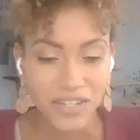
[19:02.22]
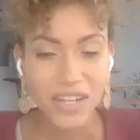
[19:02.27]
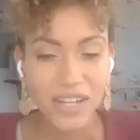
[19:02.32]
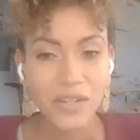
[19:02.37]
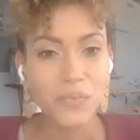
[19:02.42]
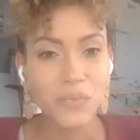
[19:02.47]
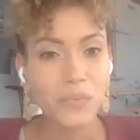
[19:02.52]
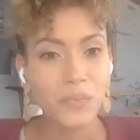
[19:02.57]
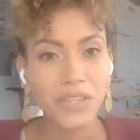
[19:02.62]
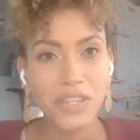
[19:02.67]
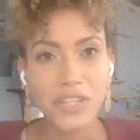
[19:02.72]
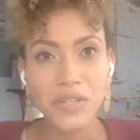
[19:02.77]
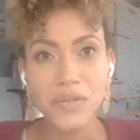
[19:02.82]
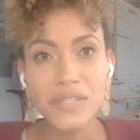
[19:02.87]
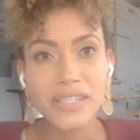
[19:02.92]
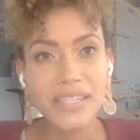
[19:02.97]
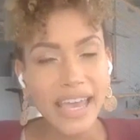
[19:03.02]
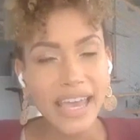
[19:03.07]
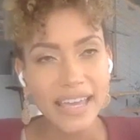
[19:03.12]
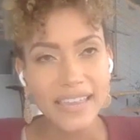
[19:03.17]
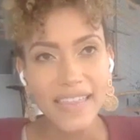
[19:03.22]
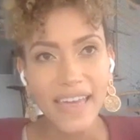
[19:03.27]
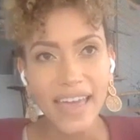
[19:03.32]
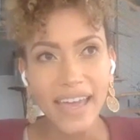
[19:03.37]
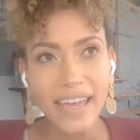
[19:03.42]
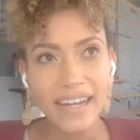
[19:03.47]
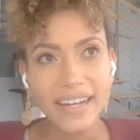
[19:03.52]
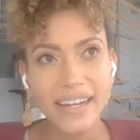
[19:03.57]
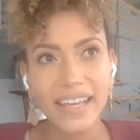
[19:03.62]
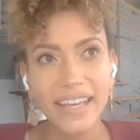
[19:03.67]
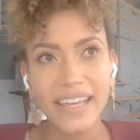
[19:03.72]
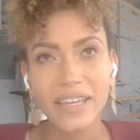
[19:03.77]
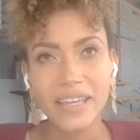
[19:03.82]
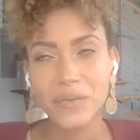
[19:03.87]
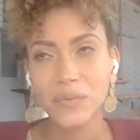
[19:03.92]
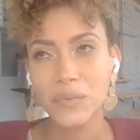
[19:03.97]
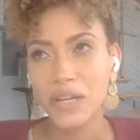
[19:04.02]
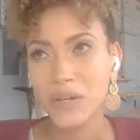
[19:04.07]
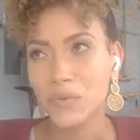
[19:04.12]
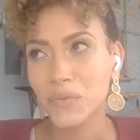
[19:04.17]
And with you saying that, it,
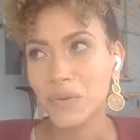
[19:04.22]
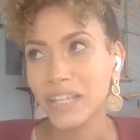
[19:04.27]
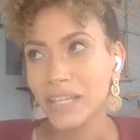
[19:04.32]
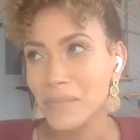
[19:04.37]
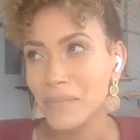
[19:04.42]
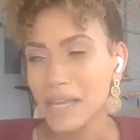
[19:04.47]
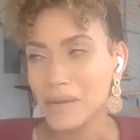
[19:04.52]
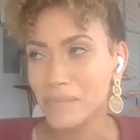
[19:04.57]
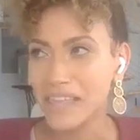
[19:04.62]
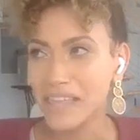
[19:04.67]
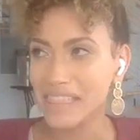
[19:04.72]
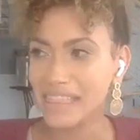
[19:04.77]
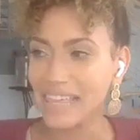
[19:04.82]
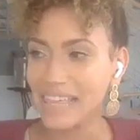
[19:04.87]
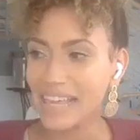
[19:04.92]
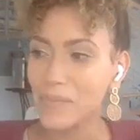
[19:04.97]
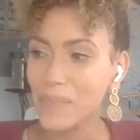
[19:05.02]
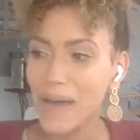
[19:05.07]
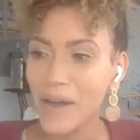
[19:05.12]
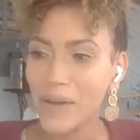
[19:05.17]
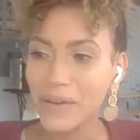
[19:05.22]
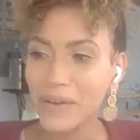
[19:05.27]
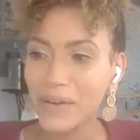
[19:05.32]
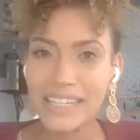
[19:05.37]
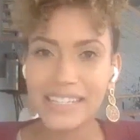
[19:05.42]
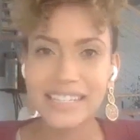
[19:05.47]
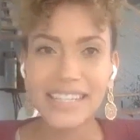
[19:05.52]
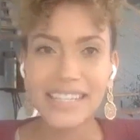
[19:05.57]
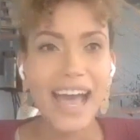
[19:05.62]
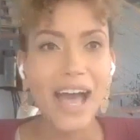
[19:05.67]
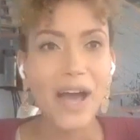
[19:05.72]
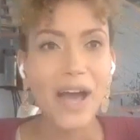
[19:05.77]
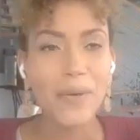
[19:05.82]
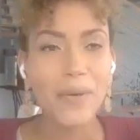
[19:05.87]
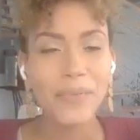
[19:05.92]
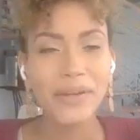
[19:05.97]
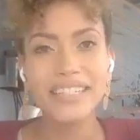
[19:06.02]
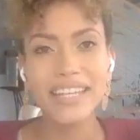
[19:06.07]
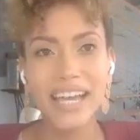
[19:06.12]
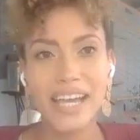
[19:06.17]
what it really made me think about is how
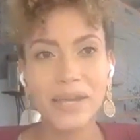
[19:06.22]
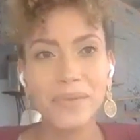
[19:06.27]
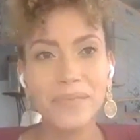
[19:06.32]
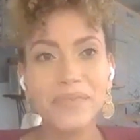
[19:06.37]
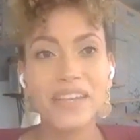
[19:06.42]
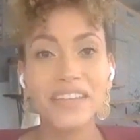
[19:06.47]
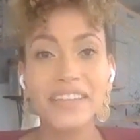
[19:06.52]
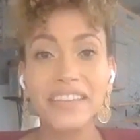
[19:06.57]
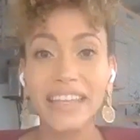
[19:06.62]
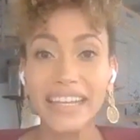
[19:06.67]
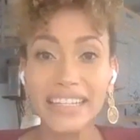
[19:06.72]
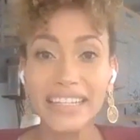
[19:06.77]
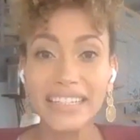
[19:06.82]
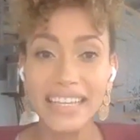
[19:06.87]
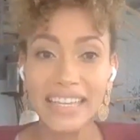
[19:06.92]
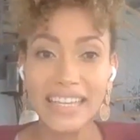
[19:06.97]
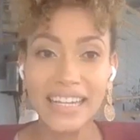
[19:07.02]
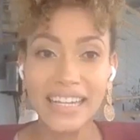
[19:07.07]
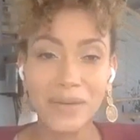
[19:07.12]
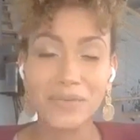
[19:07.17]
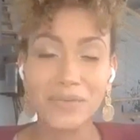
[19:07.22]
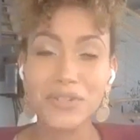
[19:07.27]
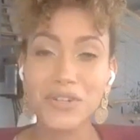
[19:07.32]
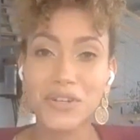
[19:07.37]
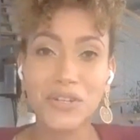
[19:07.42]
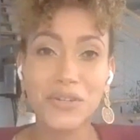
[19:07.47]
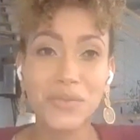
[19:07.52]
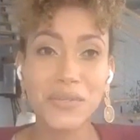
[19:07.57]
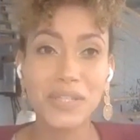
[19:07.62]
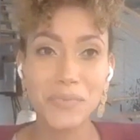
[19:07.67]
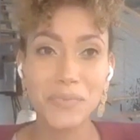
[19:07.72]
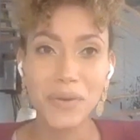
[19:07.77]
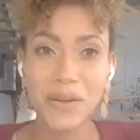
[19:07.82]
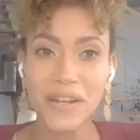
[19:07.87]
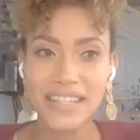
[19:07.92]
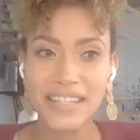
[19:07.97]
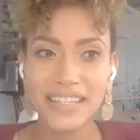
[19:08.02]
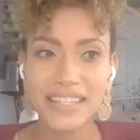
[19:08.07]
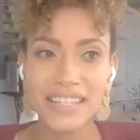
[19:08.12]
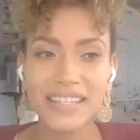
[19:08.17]
many times on LinkedIn, and I'm sure you
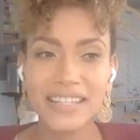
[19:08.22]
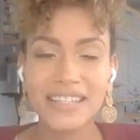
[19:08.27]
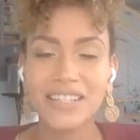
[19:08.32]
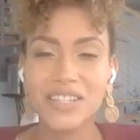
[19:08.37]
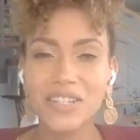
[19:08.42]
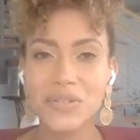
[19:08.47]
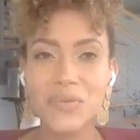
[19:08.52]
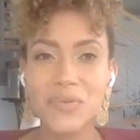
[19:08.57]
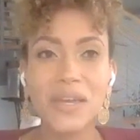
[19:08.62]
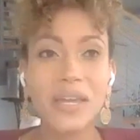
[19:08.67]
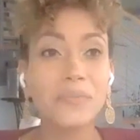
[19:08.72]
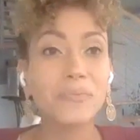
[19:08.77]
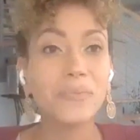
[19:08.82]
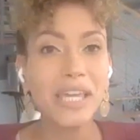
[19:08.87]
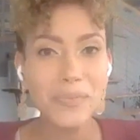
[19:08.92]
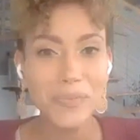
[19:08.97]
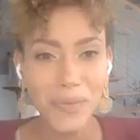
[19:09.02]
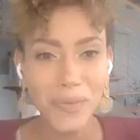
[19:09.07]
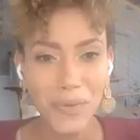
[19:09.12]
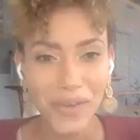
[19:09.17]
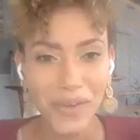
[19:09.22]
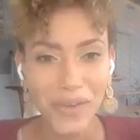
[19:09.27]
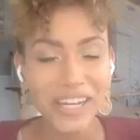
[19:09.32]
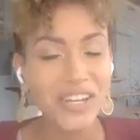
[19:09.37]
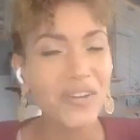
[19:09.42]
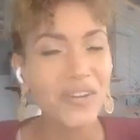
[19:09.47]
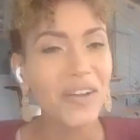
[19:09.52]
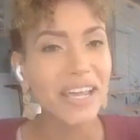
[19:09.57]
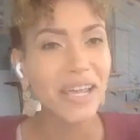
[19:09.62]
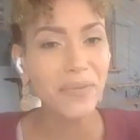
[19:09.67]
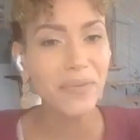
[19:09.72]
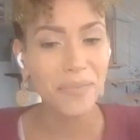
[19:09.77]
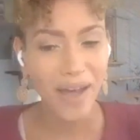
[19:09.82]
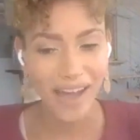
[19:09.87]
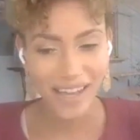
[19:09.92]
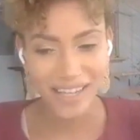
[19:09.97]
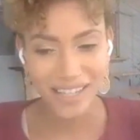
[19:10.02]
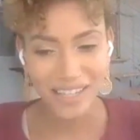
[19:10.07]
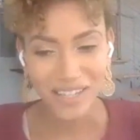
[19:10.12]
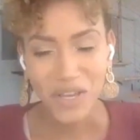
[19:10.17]
experience this, do you get people in your
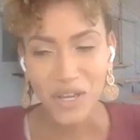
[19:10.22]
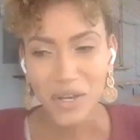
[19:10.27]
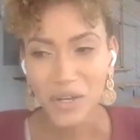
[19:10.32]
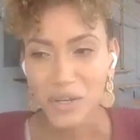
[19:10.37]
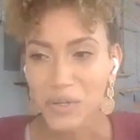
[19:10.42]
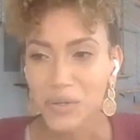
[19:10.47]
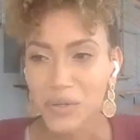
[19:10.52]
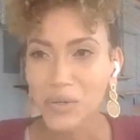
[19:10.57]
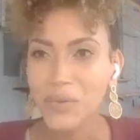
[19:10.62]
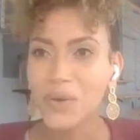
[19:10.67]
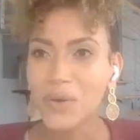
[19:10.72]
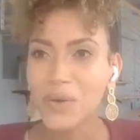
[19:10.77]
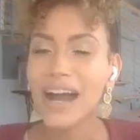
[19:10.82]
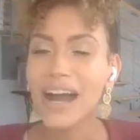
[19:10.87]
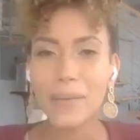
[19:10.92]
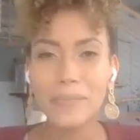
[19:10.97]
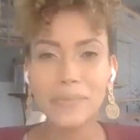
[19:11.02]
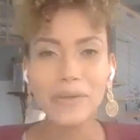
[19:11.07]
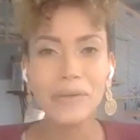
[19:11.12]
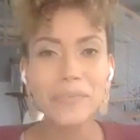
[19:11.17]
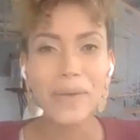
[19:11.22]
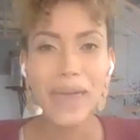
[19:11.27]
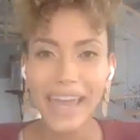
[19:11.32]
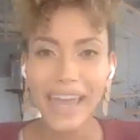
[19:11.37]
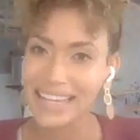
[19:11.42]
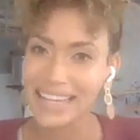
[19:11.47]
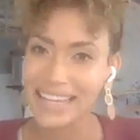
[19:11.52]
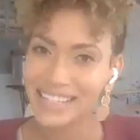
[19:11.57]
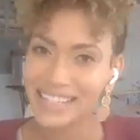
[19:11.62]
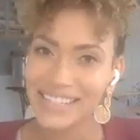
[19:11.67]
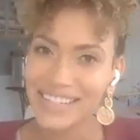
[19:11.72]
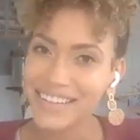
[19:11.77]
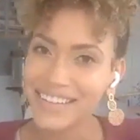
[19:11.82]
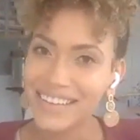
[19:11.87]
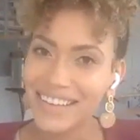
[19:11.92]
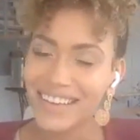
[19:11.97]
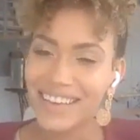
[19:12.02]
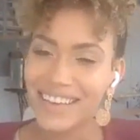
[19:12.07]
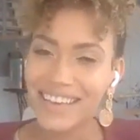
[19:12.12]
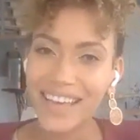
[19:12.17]
inbox who copy paste
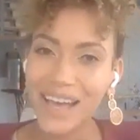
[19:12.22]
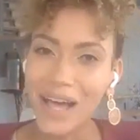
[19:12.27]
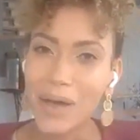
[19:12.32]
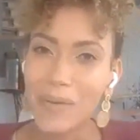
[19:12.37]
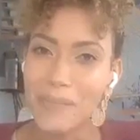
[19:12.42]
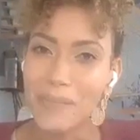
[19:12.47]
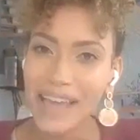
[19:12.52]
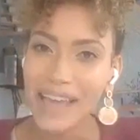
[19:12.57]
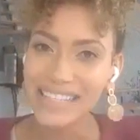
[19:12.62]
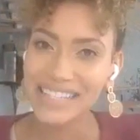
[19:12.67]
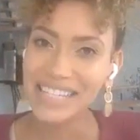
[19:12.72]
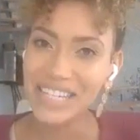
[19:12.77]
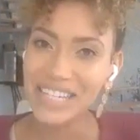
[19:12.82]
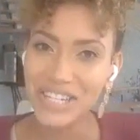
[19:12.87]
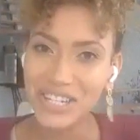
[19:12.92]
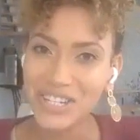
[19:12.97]
a message right.